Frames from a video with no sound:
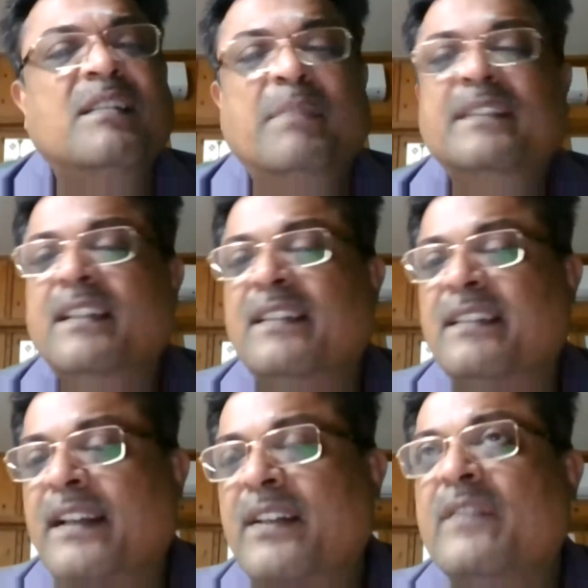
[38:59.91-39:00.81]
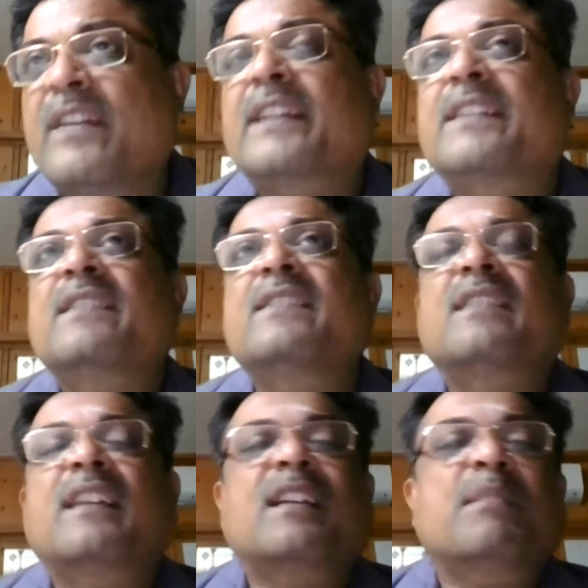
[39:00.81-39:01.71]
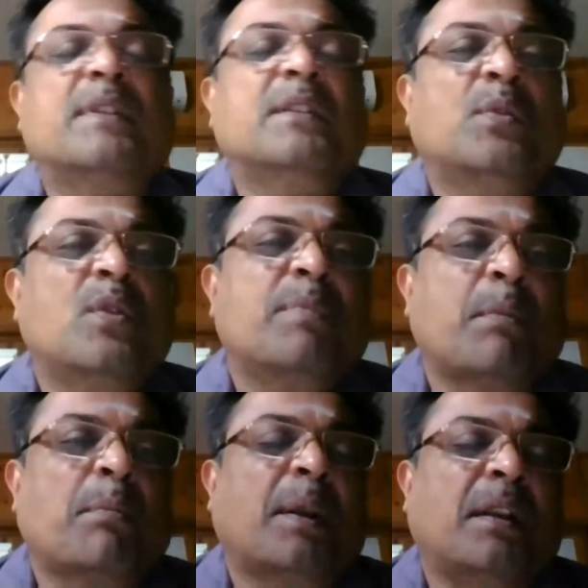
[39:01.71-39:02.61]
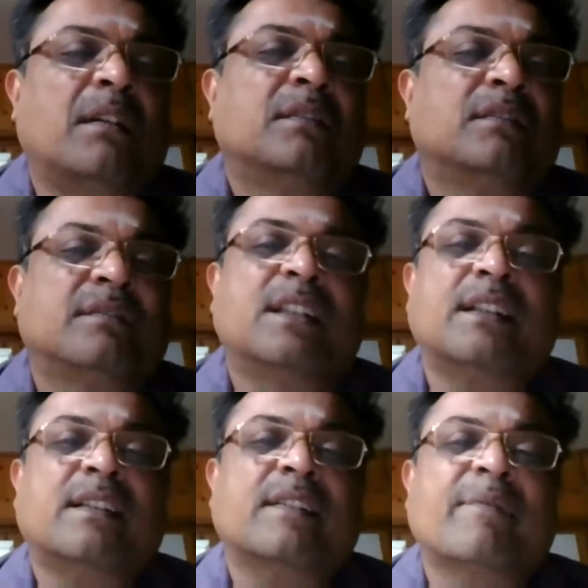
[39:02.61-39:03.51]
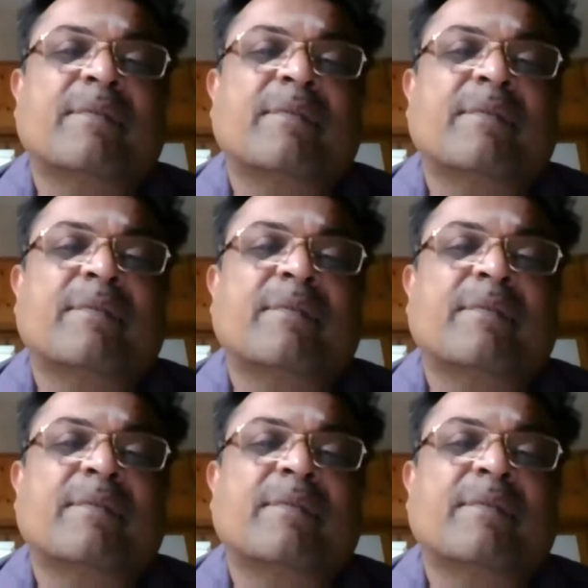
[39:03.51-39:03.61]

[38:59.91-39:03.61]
by these kind of actions taken by the lower people, where